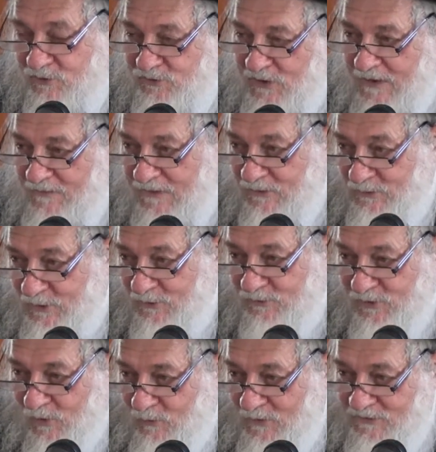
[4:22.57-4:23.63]
you say that you learn
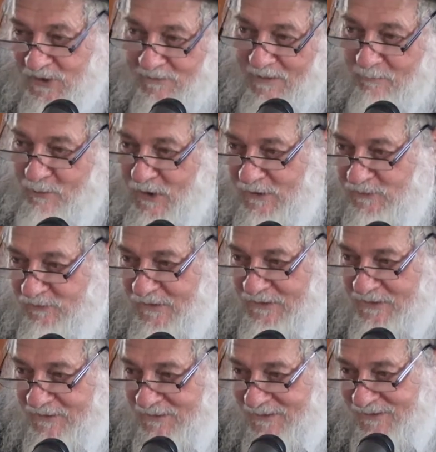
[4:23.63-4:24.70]
Torah all the time, not put on
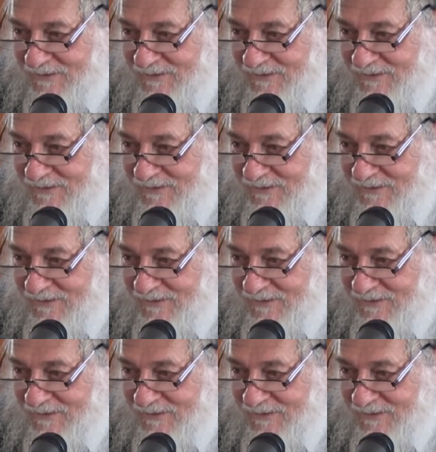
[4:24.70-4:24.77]
tefillin?